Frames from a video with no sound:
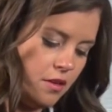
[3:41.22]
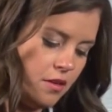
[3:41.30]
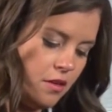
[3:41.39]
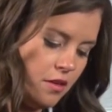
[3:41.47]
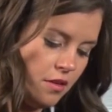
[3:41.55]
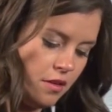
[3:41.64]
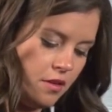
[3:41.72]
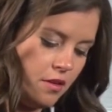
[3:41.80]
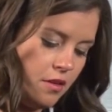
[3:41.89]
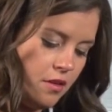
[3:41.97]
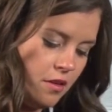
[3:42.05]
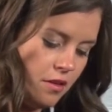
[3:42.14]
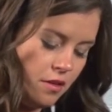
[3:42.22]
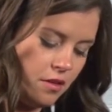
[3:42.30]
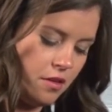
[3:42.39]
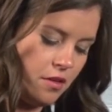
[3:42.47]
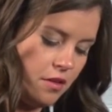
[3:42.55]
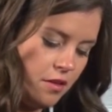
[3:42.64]

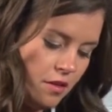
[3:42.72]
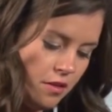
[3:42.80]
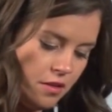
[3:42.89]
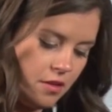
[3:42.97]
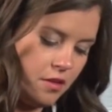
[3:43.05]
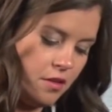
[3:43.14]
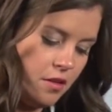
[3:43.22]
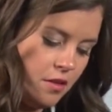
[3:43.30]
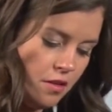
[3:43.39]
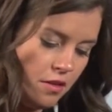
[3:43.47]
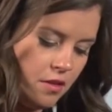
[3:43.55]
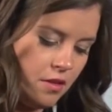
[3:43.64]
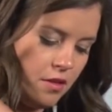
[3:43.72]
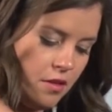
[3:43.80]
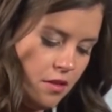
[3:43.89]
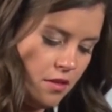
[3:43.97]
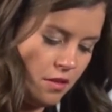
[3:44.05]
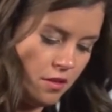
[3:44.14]

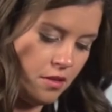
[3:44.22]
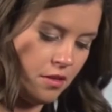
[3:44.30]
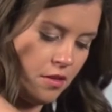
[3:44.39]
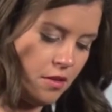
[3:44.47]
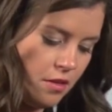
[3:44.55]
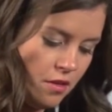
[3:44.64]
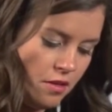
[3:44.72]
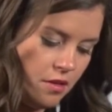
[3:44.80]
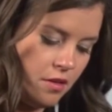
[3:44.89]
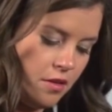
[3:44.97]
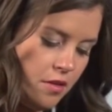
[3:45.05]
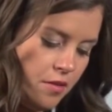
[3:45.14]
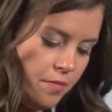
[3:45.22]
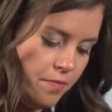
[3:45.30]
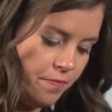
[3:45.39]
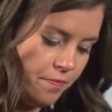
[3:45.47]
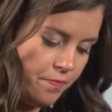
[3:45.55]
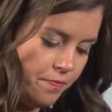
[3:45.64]

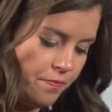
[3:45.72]
No words are spoken by the person on screen.